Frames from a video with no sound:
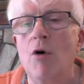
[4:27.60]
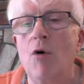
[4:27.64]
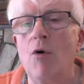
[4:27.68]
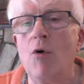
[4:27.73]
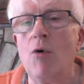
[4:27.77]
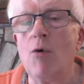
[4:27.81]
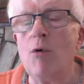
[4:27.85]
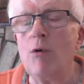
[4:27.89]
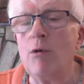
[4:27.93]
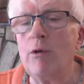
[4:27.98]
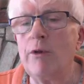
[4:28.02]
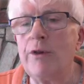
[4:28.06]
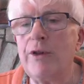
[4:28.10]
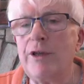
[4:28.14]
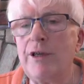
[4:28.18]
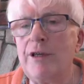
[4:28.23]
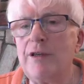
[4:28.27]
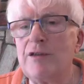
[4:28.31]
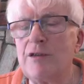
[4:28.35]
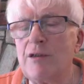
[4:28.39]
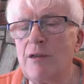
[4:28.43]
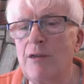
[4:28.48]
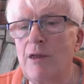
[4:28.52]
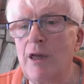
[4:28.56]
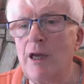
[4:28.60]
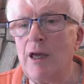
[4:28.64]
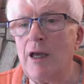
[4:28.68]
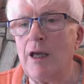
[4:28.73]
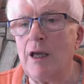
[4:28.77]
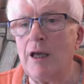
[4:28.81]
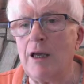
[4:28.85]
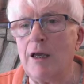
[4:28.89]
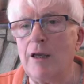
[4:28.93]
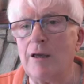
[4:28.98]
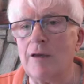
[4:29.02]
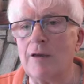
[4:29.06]
All these
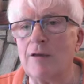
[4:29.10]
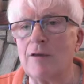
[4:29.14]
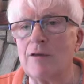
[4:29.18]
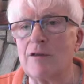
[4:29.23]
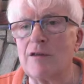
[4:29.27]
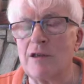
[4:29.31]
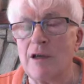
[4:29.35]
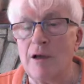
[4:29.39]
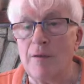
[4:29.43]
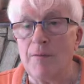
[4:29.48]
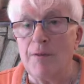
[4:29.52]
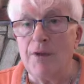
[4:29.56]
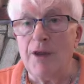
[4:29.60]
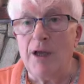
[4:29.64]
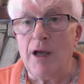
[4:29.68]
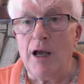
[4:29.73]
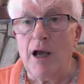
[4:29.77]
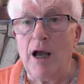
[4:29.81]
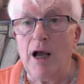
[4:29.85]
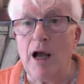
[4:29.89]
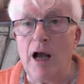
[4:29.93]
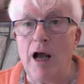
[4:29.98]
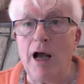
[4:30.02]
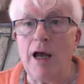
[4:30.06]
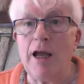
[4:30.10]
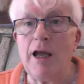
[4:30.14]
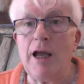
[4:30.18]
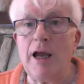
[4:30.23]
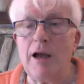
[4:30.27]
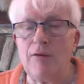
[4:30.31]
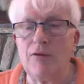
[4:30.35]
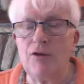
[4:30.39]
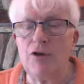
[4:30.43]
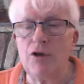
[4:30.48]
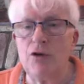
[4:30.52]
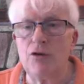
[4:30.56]
things I
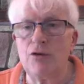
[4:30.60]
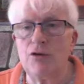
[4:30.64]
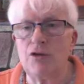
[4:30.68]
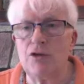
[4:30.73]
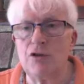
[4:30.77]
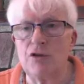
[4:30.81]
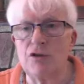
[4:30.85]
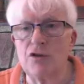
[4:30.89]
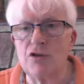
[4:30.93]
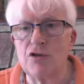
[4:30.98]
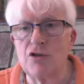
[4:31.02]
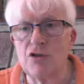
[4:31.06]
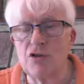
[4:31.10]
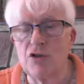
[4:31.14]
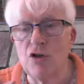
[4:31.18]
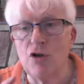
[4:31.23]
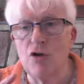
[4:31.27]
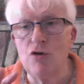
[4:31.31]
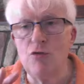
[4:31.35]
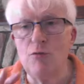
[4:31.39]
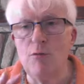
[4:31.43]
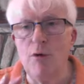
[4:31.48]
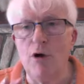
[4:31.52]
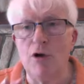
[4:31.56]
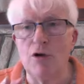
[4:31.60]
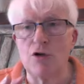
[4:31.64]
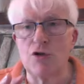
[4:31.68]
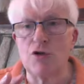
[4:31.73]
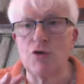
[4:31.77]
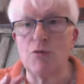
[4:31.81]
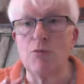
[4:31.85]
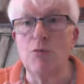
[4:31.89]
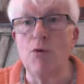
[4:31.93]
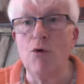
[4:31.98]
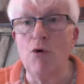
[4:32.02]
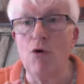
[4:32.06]
have noticed so
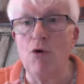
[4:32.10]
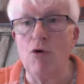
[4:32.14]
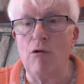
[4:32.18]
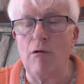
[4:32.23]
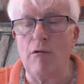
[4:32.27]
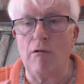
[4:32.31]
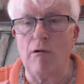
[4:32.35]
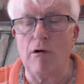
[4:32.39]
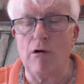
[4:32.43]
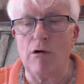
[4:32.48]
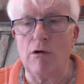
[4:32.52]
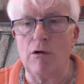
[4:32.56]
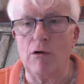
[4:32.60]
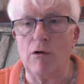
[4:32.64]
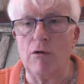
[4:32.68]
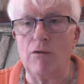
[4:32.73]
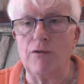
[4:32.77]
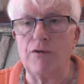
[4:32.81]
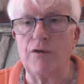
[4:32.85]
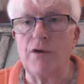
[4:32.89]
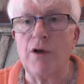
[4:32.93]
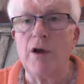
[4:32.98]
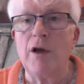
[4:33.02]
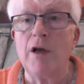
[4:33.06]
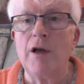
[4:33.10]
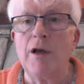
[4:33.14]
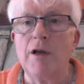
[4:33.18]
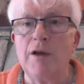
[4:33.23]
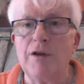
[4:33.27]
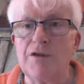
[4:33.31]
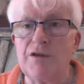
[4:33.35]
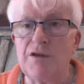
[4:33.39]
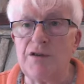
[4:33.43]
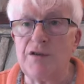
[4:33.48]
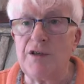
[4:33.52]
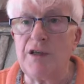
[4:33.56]
much more of
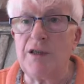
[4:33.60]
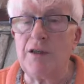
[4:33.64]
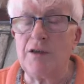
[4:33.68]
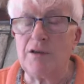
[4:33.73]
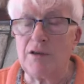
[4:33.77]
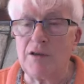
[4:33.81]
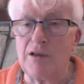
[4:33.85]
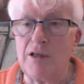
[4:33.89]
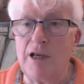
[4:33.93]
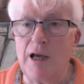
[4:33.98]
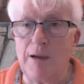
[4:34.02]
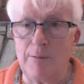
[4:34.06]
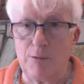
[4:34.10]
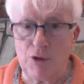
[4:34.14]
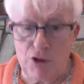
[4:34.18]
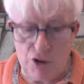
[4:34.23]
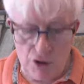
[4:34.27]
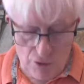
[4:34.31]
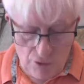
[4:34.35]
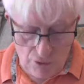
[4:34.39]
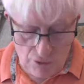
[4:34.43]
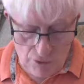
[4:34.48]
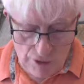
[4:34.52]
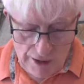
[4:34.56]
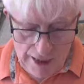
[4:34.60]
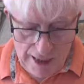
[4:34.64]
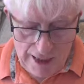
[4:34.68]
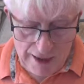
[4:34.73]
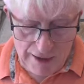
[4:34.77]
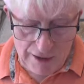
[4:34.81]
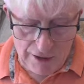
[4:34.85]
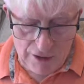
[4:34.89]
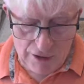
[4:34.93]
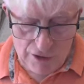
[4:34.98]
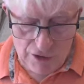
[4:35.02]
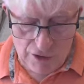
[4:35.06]
since Neptune
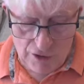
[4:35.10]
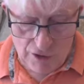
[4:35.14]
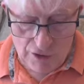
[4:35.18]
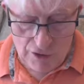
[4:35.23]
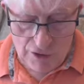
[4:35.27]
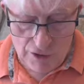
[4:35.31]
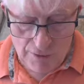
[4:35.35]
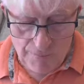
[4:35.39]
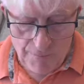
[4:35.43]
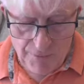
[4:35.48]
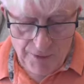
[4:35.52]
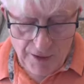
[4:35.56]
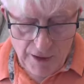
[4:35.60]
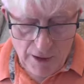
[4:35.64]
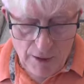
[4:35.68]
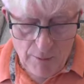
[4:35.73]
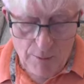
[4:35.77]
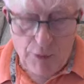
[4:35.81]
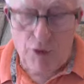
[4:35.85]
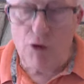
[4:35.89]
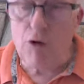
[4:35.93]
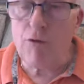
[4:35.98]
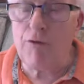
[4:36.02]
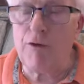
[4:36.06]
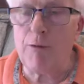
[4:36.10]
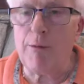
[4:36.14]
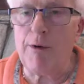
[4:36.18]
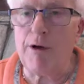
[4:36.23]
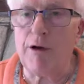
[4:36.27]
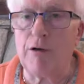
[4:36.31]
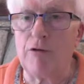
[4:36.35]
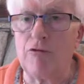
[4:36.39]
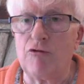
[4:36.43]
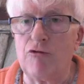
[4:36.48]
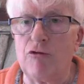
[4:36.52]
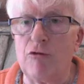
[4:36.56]
entered
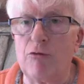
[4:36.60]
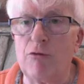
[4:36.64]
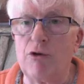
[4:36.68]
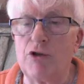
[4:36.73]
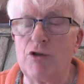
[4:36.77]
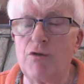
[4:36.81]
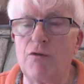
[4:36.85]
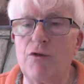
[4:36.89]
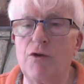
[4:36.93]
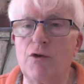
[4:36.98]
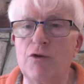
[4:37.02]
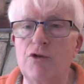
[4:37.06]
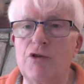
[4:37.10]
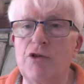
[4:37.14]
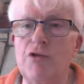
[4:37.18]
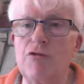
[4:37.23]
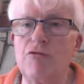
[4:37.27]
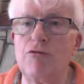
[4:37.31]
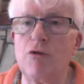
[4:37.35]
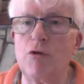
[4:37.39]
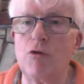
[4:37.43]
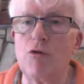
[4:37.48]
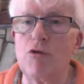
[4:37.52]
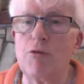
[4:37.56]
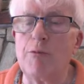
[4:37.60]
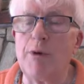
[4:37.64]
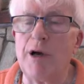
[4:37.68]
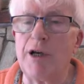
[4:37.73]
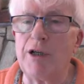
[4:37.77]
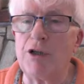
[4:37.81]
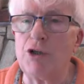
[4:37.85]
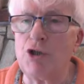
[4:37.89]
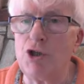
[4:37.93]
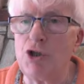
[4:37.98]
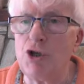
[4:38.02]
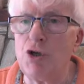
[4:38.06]
Purvabhadra, which of course is ruled
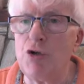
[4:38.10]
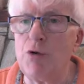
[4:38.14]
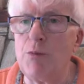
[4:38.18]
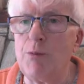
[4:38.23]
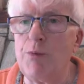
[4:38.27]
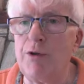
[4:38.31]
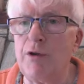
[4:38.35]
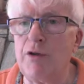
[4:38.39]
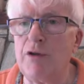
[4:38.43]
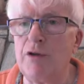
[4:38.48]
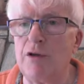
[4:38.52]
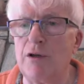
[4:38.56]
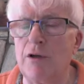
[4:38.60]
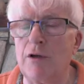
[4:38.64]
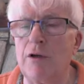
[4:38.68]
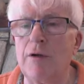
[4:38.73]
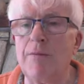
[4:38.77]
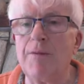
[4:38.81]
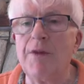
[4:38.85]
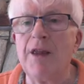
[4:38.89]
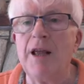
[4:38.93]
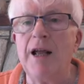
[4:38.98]
by Jupiter.